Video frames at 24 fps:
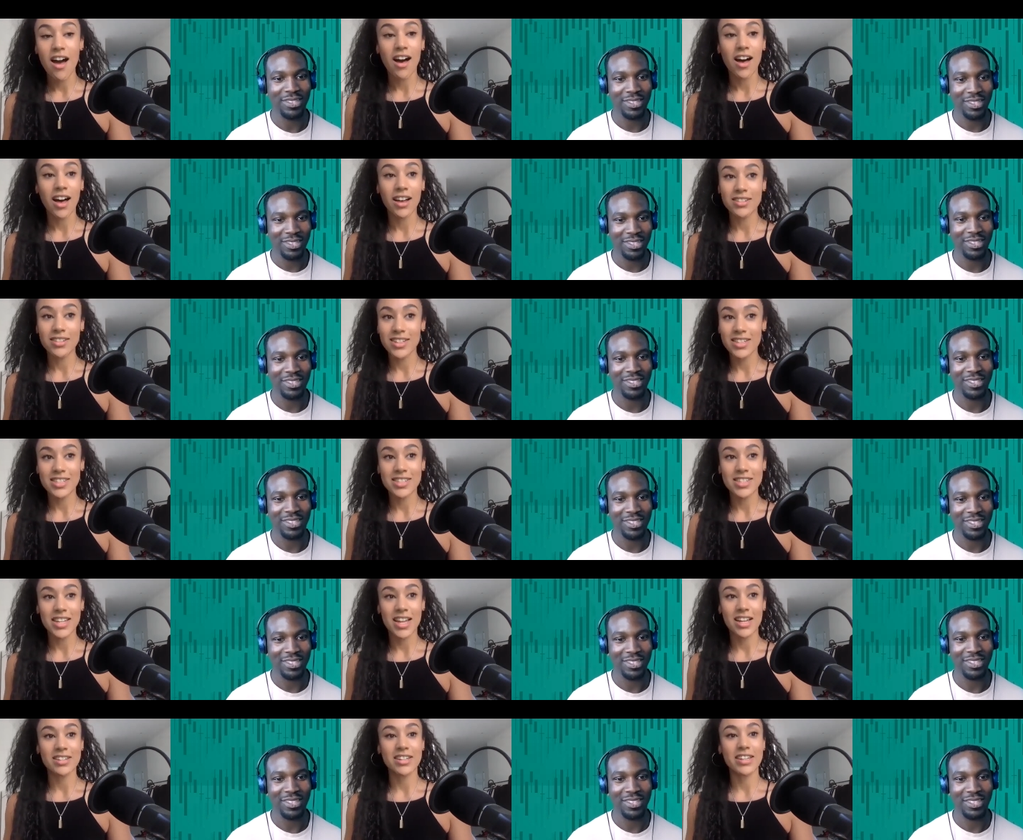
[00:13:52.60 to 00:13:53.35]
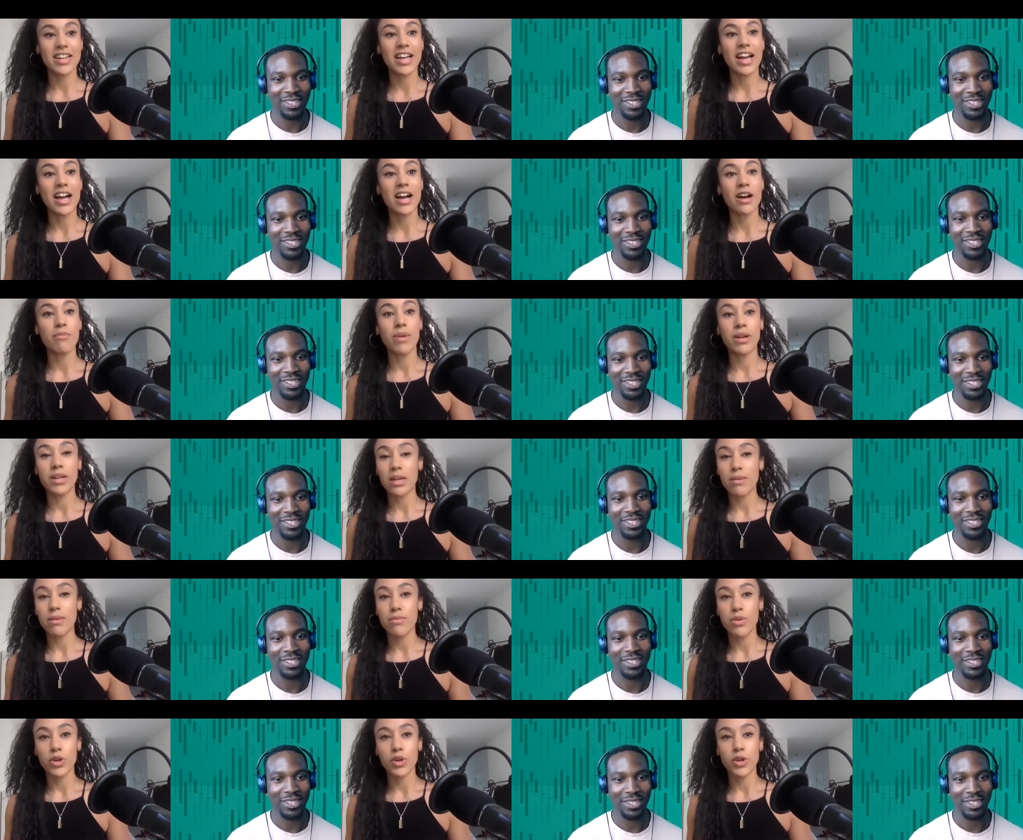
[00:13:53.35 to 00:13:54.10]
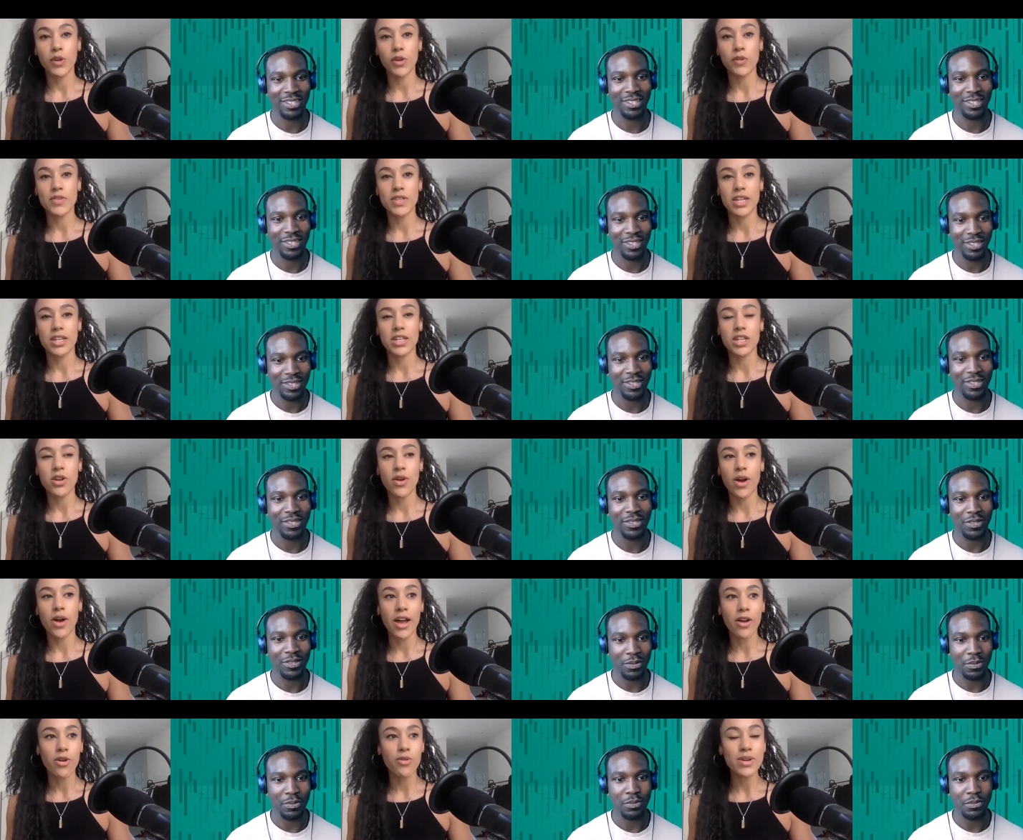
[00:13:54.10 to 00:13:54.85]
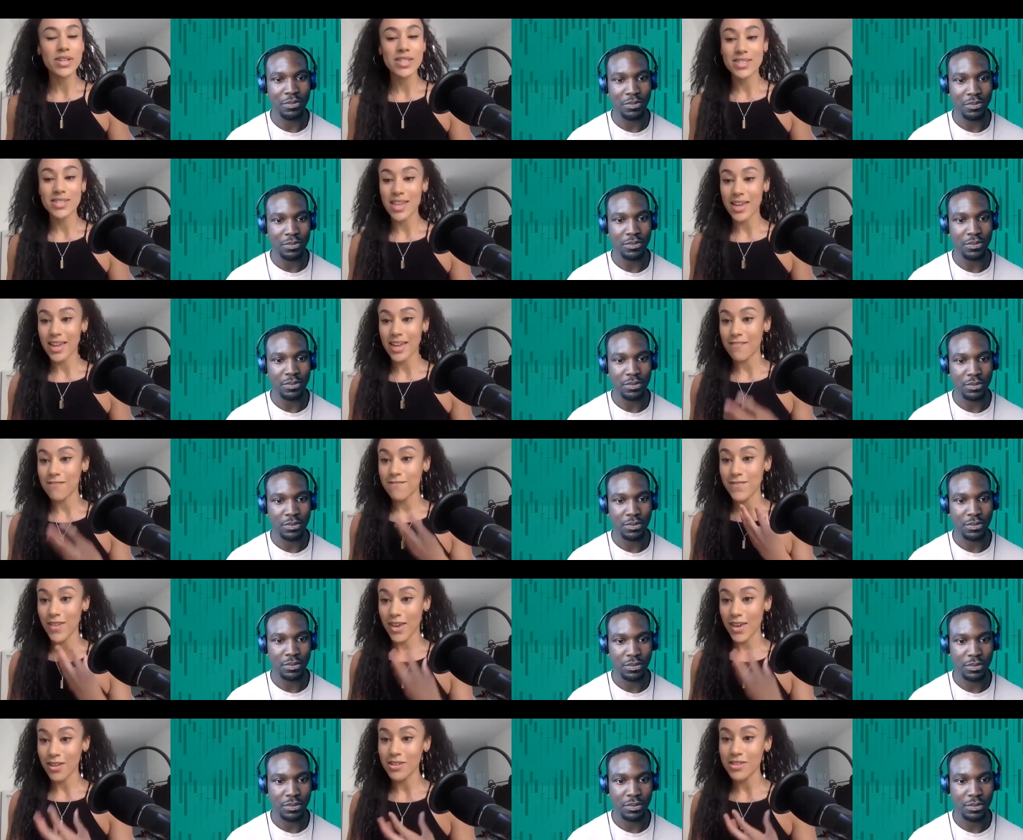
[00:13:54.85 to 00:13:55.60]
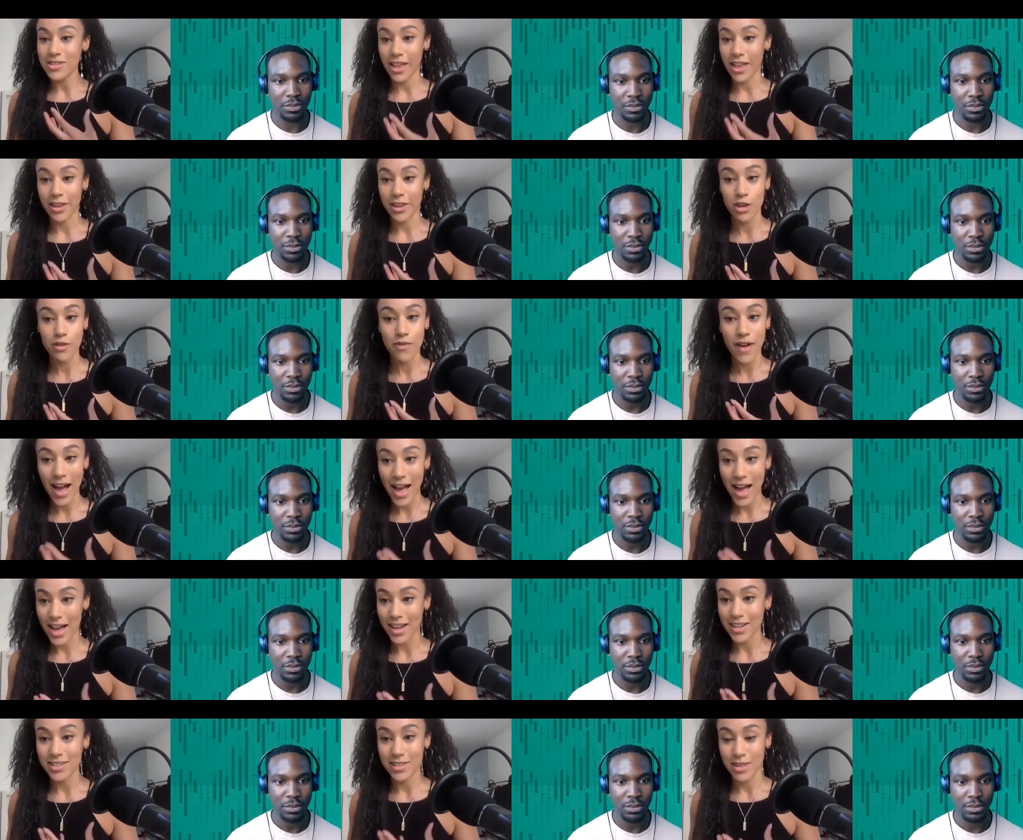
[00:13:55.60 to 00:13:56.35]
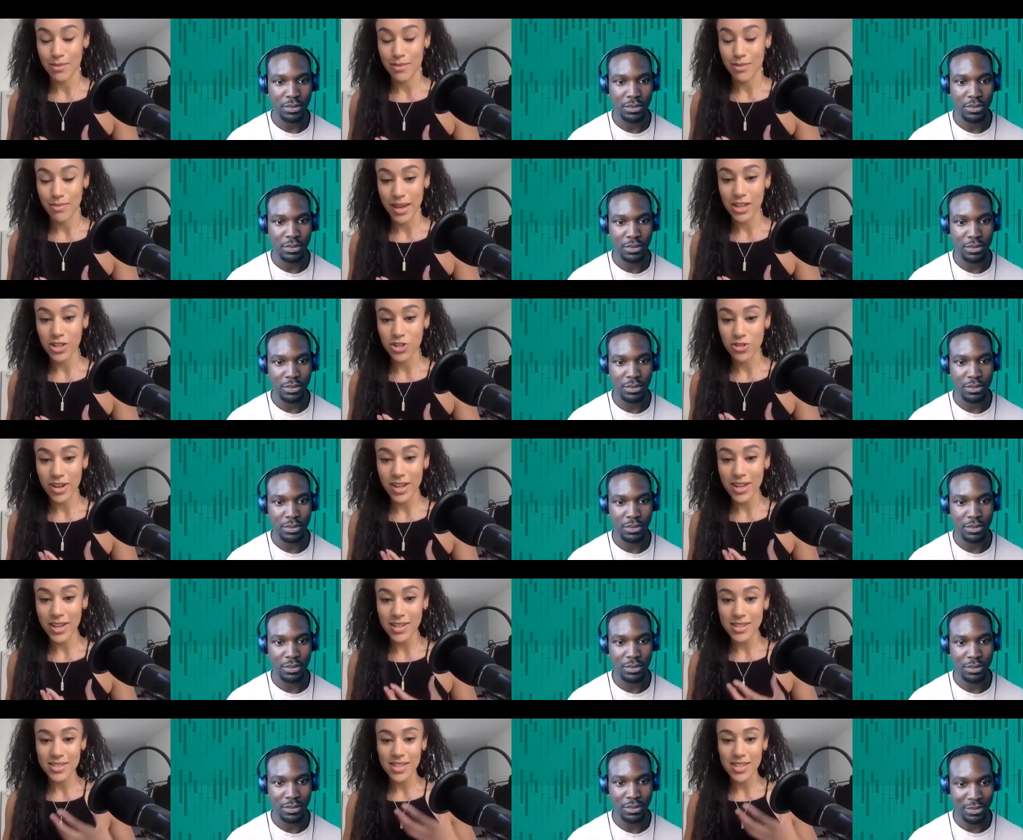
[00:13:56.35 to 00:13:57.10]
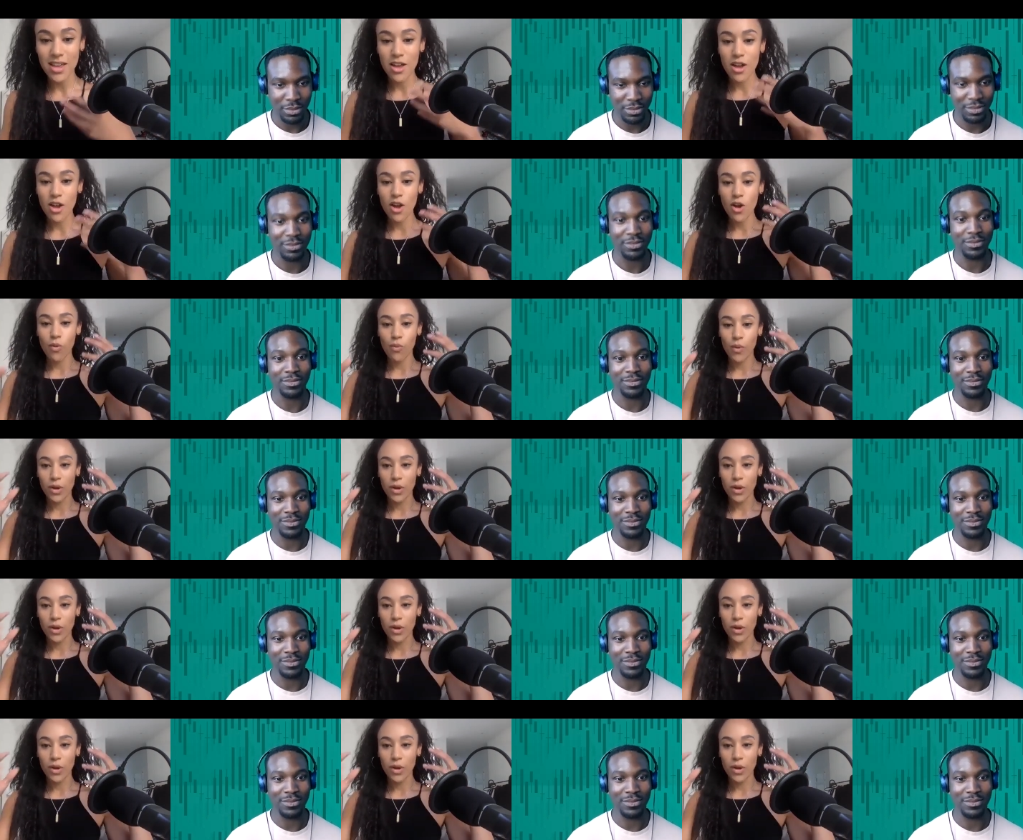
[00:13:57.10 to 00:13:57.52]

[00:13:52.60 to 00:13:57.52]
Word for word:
Speaker 1: understanding how money moves. And you know, I always say it feels like you've hacked the matrix mm.